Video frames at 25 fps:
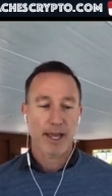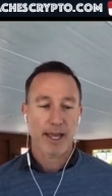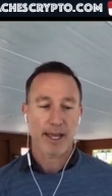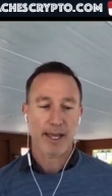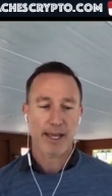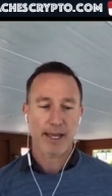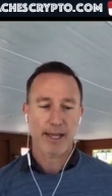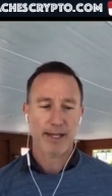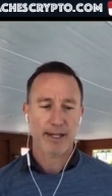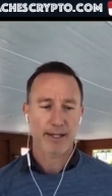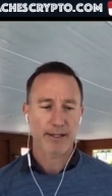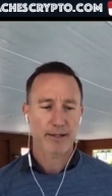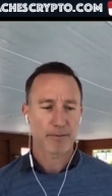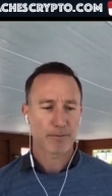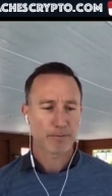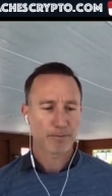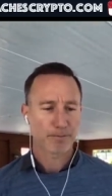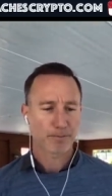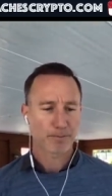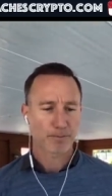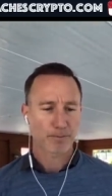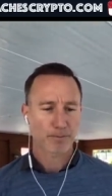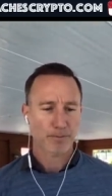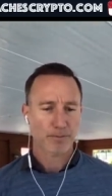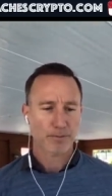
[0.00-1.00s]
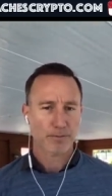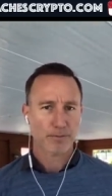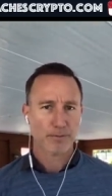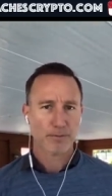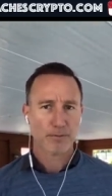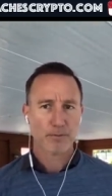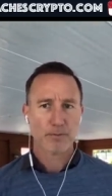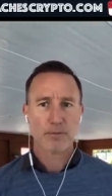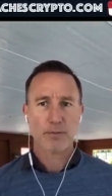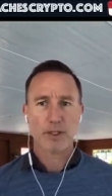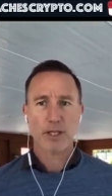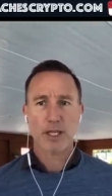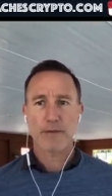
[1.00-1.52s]
And
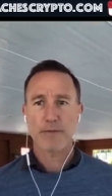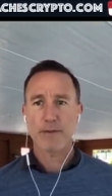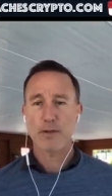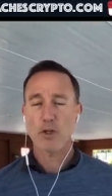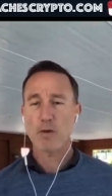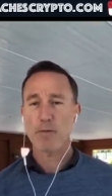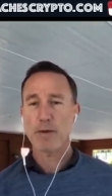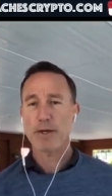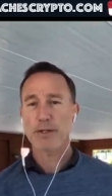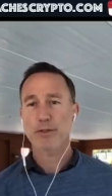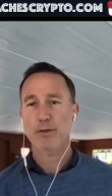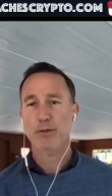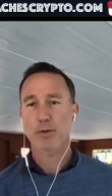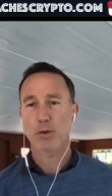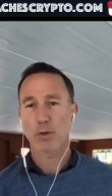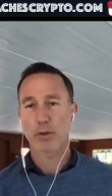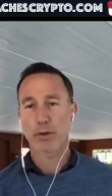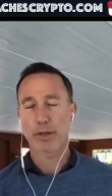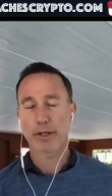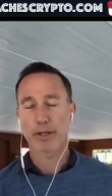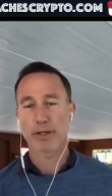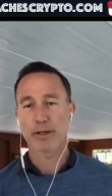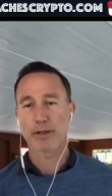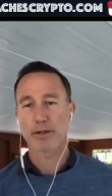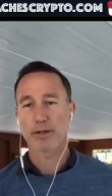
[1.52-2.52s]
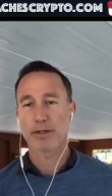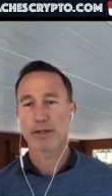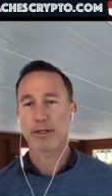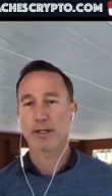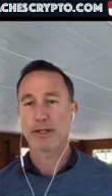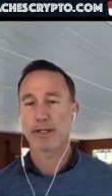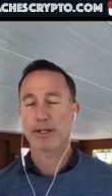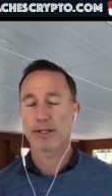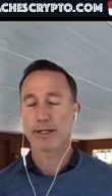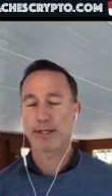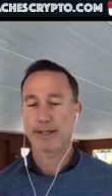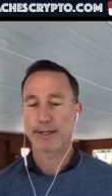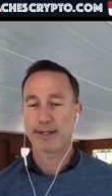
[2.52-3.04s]
if you know my story,
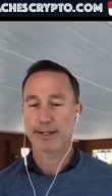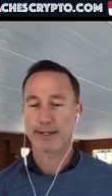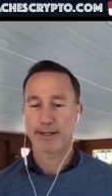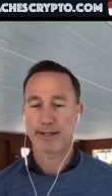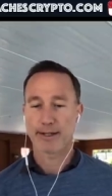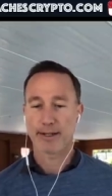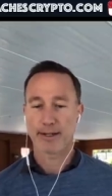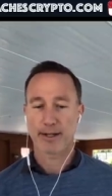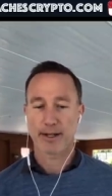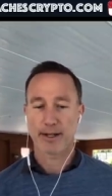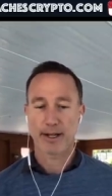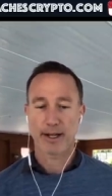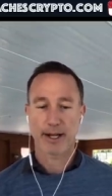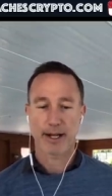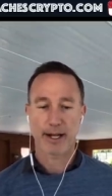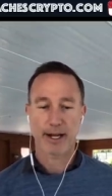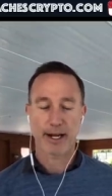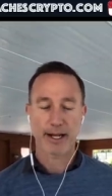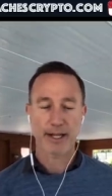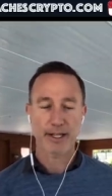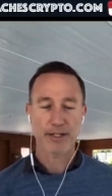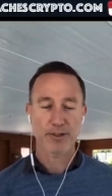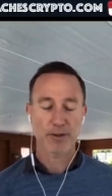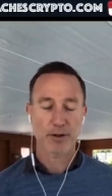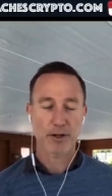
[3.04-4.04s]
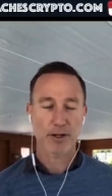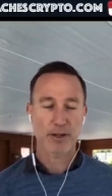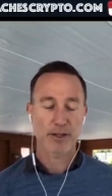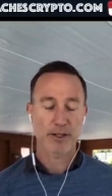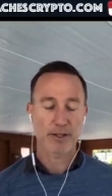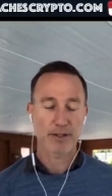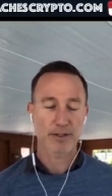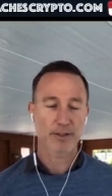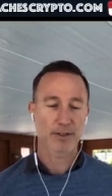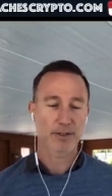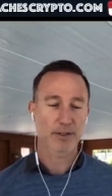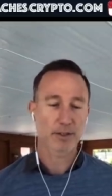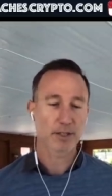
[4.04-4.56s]
uh, I started
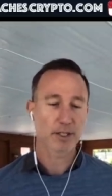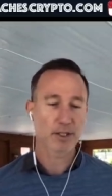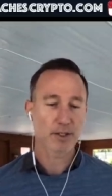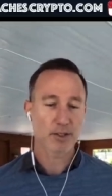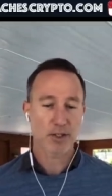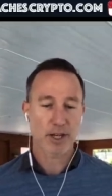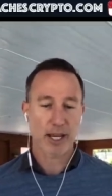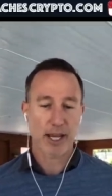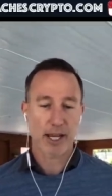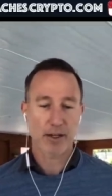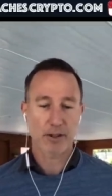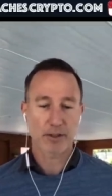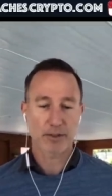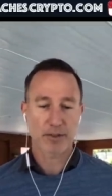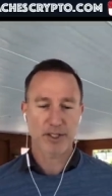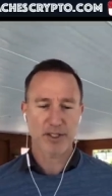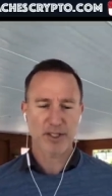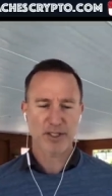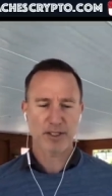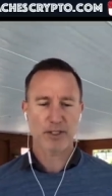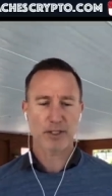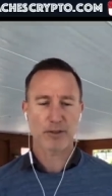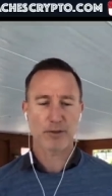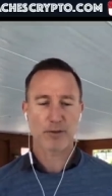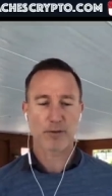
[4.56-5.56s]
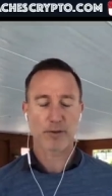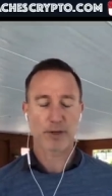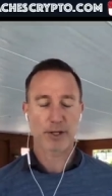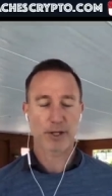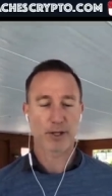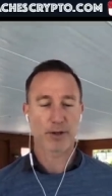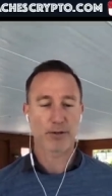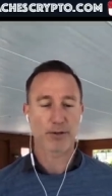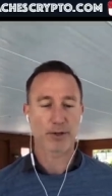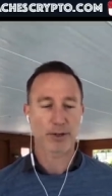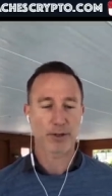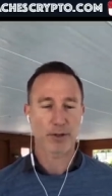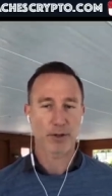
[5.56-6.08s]
this this channel just a little over a
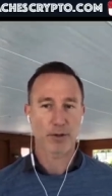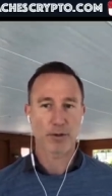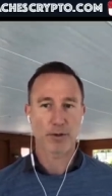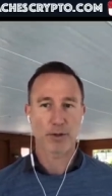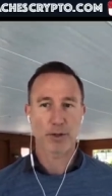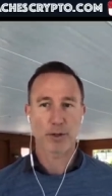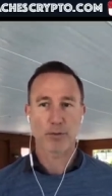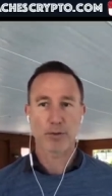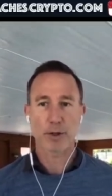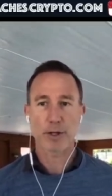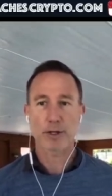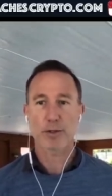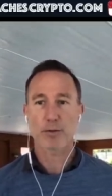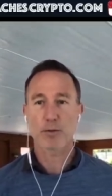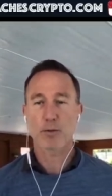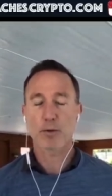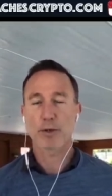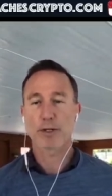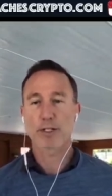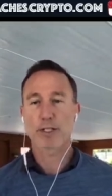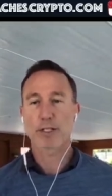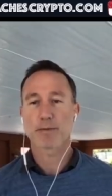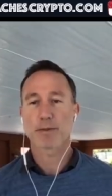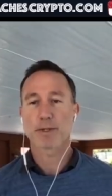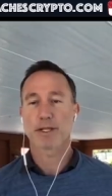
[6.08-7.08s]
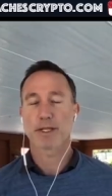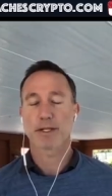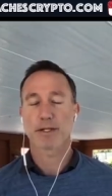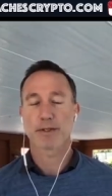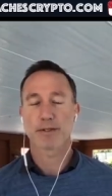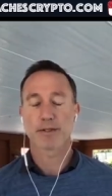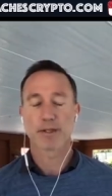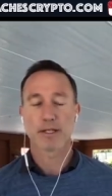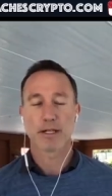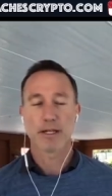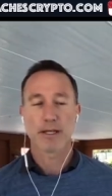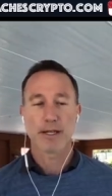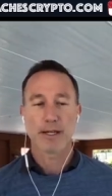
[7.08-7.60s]
year ago, and the reason was
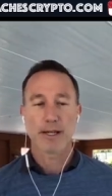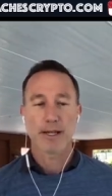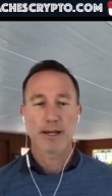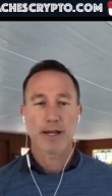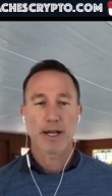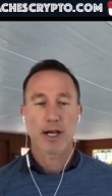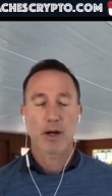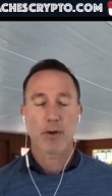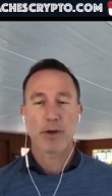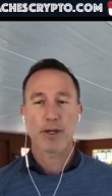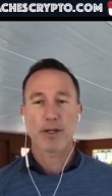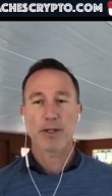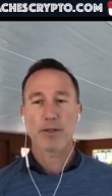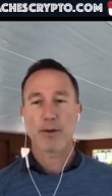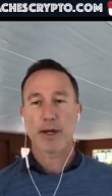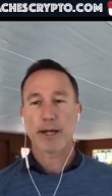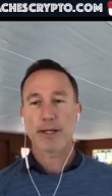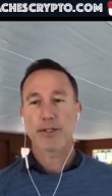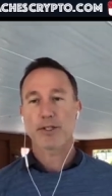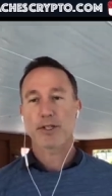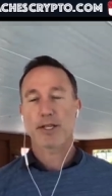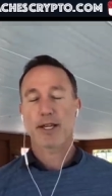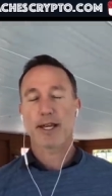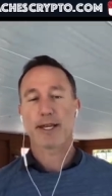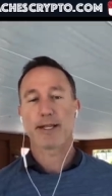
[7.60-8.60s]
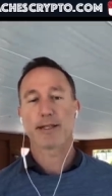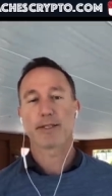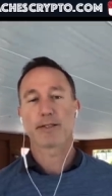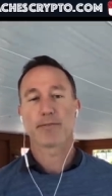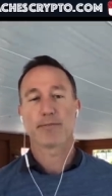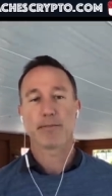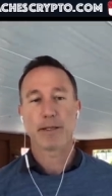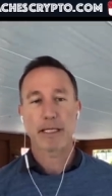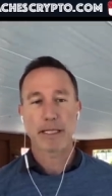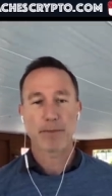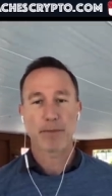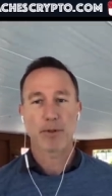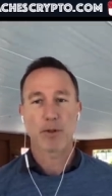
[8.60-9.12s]
because I wanted to educate
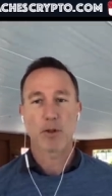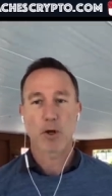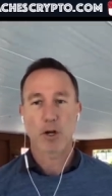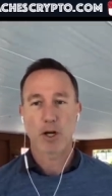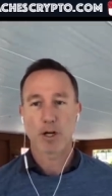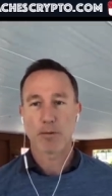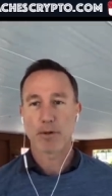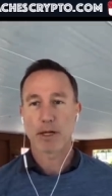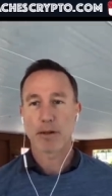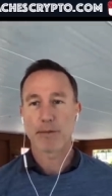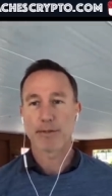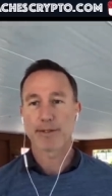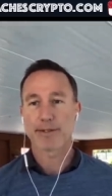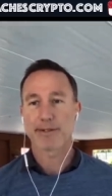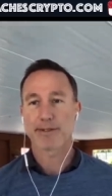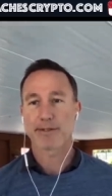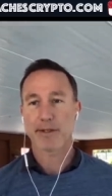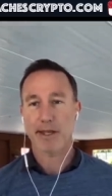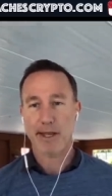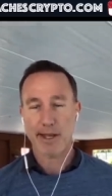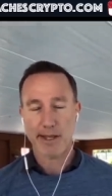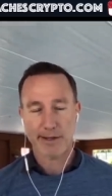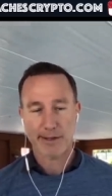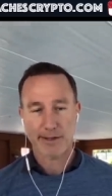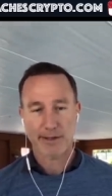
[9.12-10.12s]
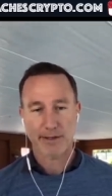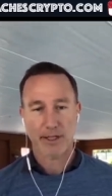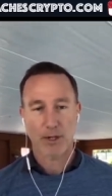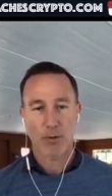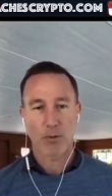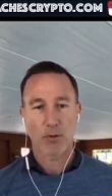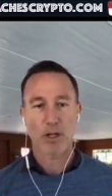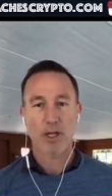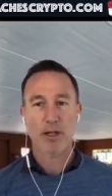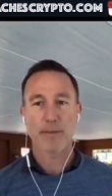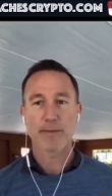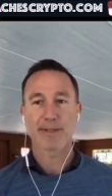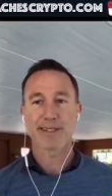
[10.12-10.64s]
people on all my mistakes. And
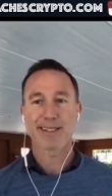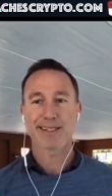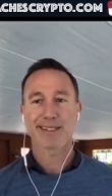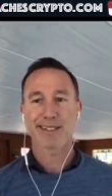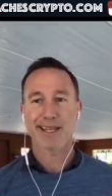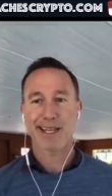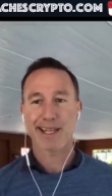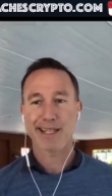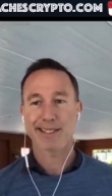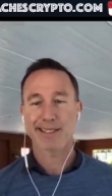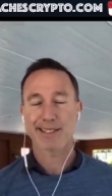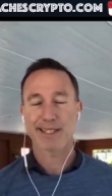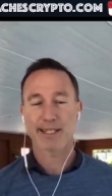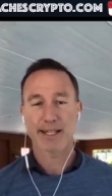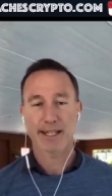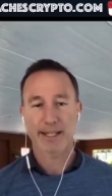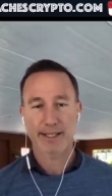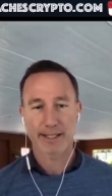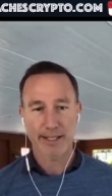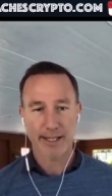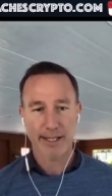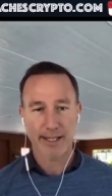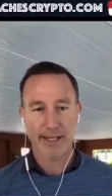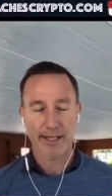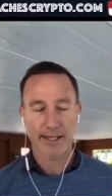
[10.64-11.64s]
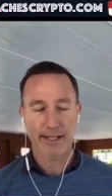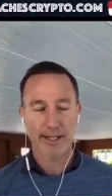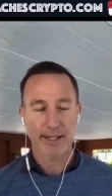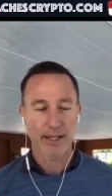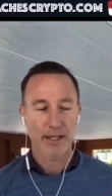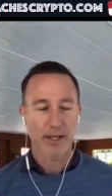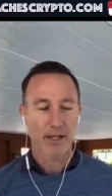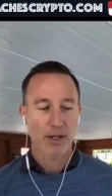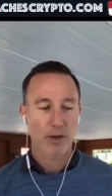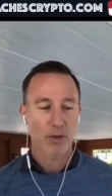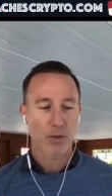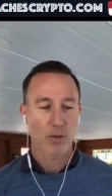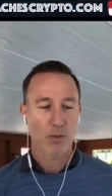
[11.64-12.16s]
one of the mistakes that I did
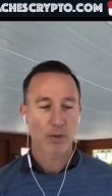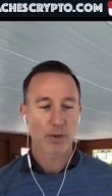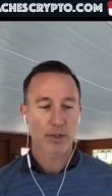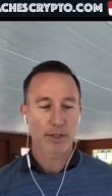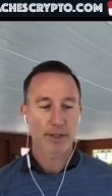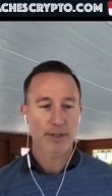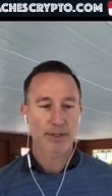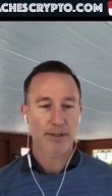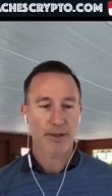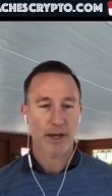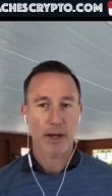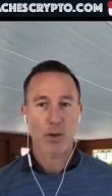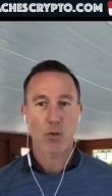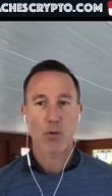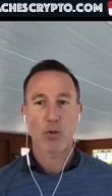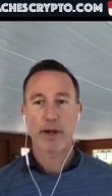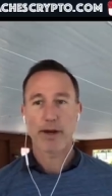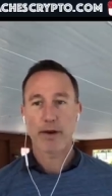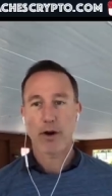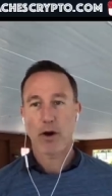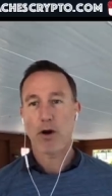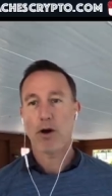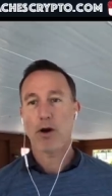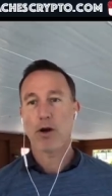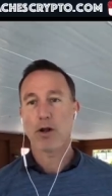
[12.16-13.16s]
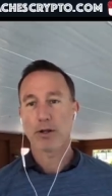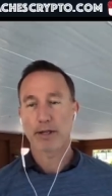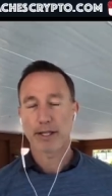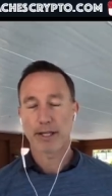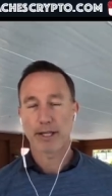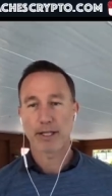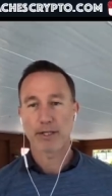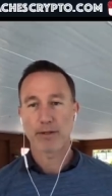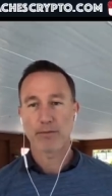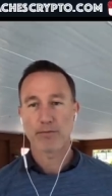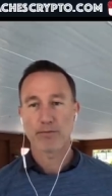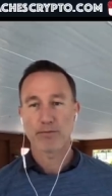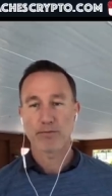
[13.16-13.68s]
was I went all
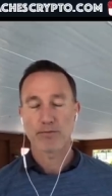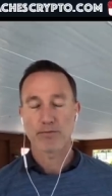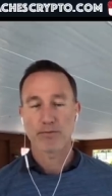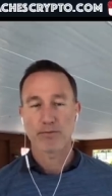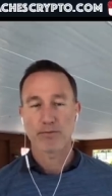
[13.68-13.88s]
in